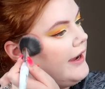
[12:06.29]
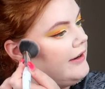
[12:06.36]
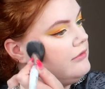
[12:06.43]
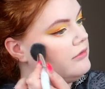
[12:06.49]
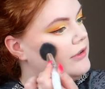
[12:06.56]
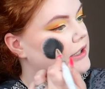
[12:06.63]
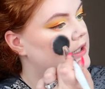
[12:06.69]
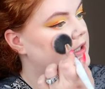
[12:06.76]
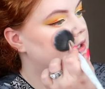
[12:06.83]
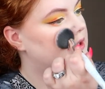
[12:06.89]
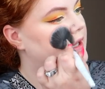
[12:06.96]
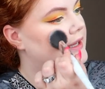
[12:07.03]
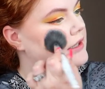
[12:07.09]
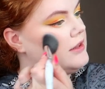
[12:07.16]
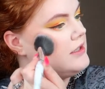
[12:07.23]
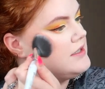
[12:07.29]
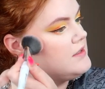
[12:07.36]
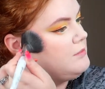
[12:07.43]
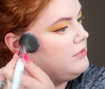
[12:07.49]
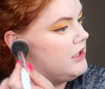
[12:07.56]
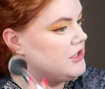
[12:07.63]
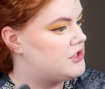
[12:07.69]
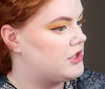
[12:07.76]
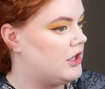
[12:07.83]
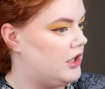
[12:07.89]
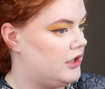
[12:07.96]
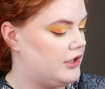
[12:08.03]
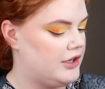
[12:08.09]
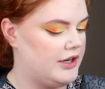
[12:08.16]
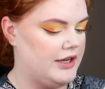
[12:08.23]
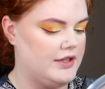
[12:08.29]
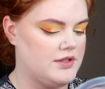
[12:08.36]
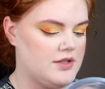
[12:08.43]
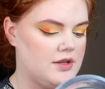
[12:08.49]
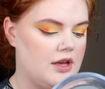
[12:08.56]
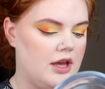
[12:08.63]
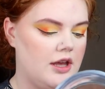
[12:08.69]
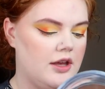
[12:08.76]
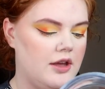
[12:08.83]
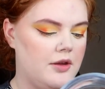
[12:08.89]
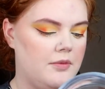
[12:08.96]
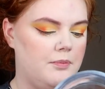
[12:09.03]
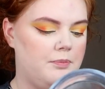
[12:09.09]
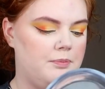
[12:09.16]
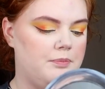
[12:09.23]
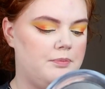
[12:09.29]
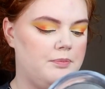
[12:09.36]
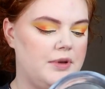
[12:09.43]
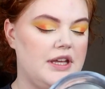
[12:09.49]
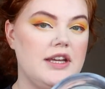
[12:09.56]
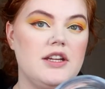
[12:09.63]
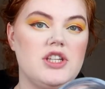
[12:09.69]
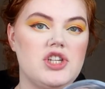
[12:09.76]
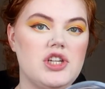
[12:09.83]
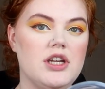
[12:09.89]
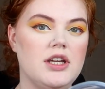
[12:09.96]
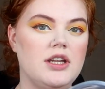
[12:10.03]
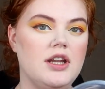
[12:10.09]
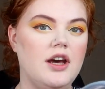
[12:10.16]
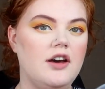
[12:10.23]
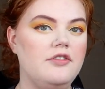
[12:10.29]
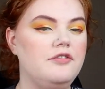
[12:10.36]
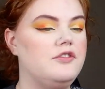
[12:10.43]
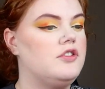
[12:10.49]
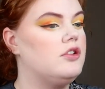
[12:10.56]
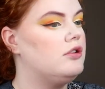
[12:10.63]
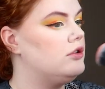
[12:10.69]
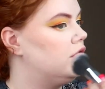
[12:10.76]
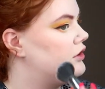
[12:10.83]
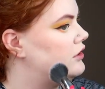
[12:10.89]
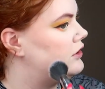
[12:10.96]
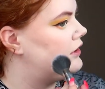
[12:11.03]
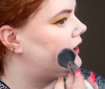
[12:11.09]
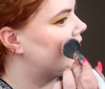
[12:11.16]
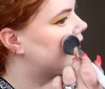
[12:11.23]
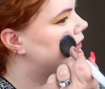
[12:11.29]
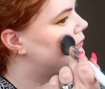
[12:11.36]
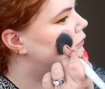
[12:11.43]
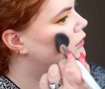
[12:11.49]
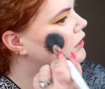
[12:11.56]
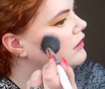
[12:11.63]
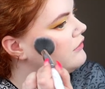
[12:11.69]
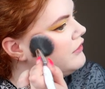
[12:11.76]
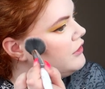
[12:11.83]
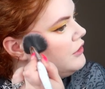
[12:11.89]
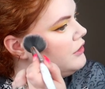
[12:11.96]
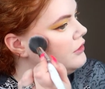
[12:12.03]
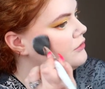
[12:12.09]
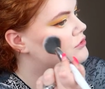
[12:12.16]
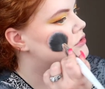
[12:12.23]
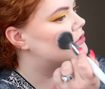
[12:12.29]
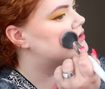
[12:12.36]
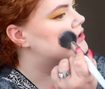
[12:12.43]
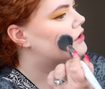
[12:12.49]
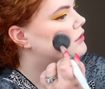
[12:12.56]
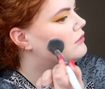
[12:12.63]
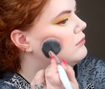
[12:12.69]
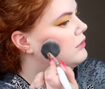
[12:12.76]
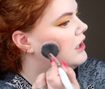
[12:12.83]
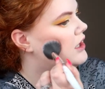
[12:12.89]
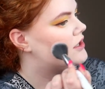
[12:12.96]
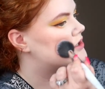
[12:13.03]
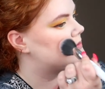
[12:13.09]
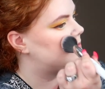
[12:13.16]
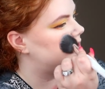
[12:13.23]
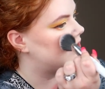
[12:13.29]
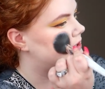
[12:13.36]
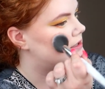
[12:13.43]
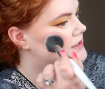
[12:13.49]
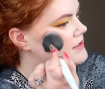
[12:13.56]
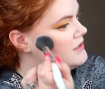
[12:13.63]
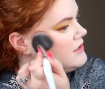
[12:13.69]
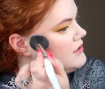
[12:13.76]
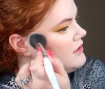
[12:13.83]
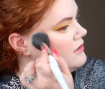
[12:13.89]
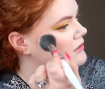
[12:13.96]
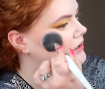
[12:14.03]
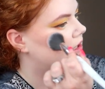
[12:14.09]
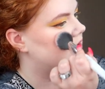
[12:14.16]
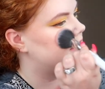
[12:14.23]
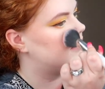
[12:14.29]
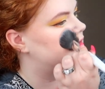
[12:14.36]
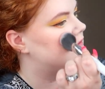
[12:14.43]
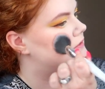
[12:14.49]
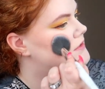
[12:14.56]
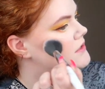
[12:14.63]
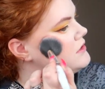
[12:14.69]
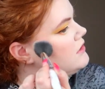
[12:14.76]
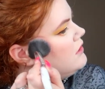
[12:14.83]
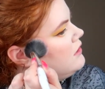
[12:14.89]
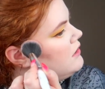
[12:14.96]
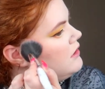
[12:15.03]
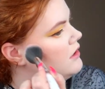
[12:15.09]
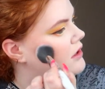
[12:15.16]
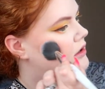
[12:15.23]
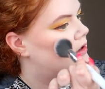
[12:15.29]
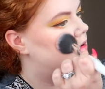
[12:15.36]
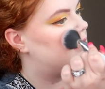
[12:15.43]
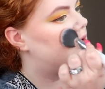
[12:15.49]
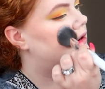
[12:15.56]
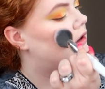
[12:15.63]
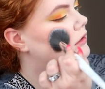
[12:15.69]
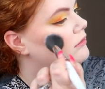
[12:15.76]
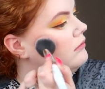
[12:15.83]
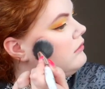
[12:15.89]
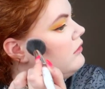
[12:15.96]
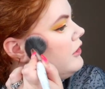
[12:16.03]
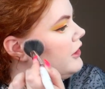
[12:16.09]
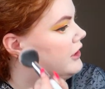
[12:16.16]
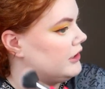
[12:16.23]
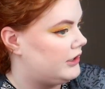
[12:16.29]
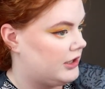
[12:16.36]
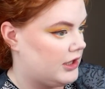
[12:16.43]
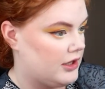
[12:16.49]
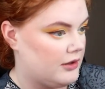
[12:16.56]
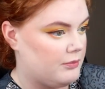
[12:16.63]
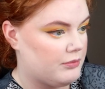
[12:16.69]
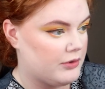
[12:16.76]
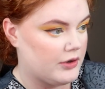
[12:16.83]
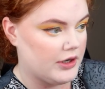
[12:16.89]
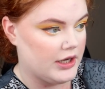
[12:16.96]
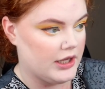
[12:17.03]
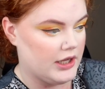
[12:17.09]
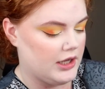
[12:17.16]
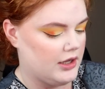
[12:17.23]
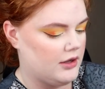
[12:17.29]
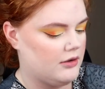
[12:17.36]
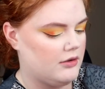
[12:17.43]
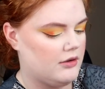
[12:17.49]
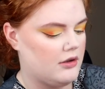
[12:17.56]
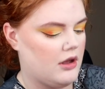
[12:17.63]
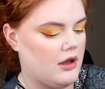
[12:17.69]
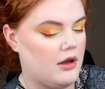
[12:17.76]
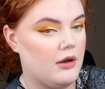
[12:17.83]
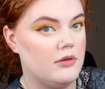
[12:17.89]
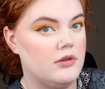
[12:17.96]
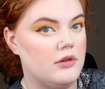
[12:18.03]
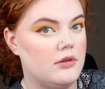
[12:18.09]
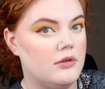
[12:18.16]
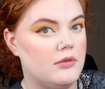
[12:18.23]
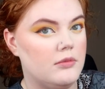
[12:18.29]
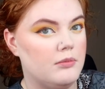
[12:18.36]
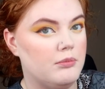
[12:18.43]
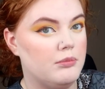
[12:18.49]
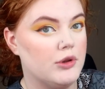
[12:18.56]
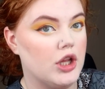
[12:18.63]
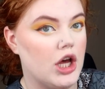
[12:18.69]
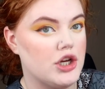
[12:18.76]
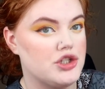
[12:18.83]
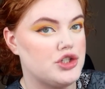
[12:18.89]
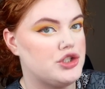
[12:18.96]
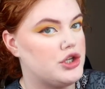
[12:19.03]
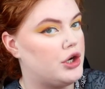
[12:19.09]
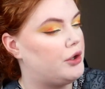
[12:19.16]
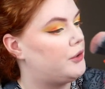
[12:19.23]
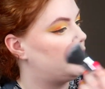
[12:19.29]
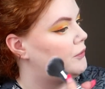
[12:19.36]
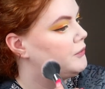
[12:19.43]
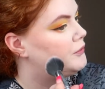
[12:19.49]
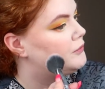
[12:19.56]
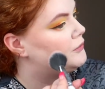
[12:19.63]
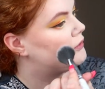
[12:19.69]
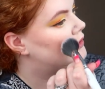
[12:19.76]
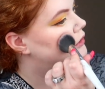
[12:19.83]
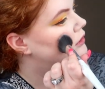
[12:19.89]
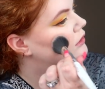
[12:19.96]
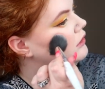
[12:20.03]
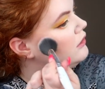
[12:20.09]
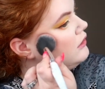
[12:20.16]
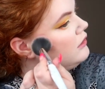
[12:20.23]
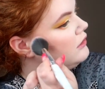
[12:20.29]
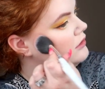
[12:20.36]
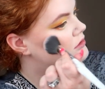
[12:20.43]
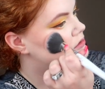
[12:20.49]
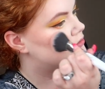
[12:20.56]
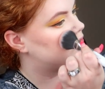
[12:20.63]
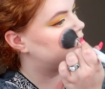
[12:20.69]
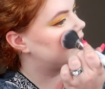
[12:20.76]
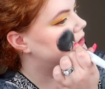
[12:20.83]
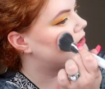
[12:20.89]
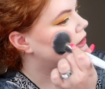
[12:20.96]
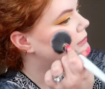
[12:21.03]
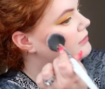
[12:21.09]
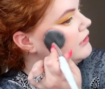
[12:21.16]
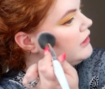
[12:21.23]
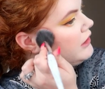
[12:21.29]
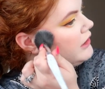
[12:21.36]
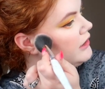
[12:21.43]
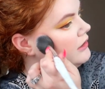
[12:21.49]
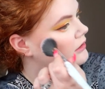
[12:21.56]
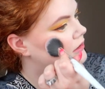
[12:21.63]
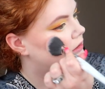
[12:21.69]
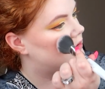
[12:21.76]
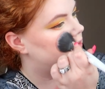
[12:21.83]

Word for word: I really like this blush color. It's peachy enough to look like more of a neutral tone blush, but it still gives a really pretty blush tone. It's really pretty.